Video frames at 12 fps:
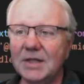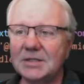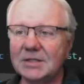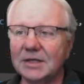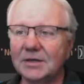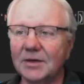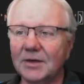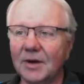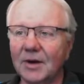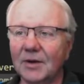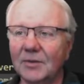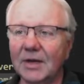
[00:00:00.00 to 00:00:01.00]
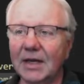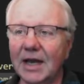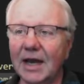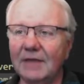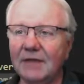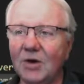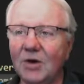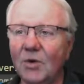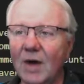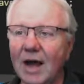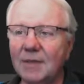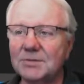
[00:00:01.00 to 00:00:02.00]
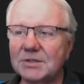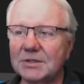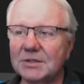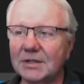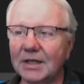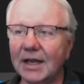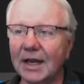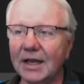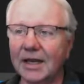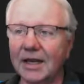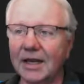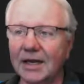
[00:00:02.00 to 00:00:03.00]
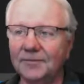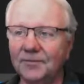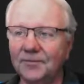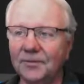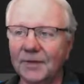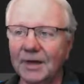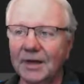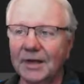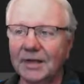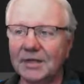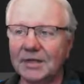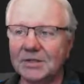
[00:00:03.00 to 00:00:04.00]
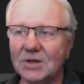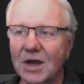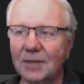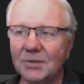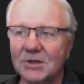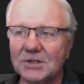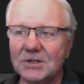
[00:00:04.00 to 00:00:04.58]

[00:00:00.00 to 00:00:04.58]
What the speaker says: that are really kind of no ops, like this Commerce